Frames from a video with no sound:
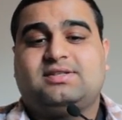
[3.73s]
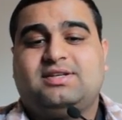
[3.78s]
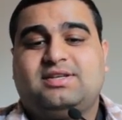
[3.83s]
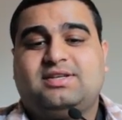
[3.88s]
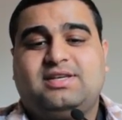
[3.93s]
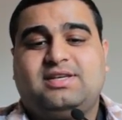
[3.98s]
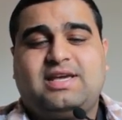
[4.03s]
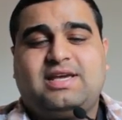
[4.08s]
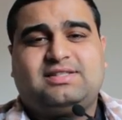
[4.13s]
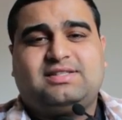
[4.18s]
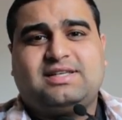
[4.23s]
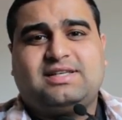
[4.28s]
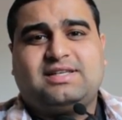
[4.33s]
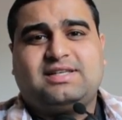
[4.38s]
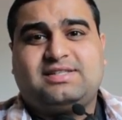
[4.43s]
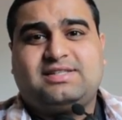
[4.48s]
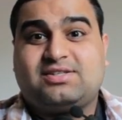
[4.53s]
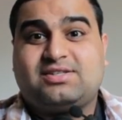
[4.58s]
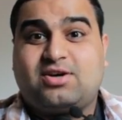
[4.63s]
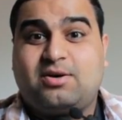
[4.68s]
Yes, yes,
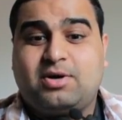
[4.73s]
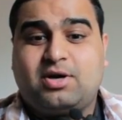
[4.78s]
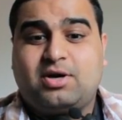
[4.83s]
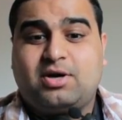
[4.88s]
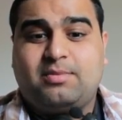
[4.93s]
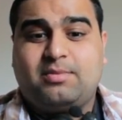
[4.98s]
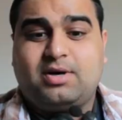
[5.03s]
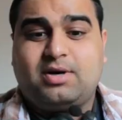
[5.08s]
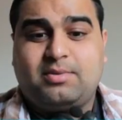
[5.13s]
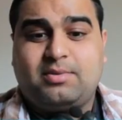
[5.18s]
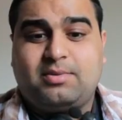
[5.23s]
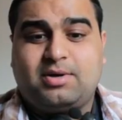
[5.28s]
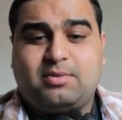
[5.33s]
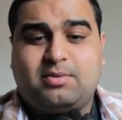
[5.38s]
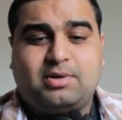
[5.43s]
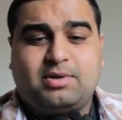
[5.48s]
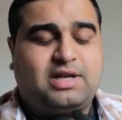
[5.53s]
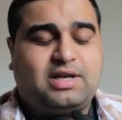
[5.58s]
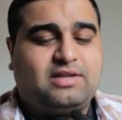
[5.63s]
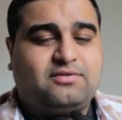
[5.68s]
yes. Come on, come on, come on, come
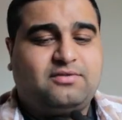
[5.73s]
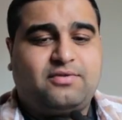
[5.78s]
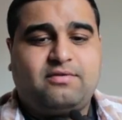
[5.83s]
on. Net 5.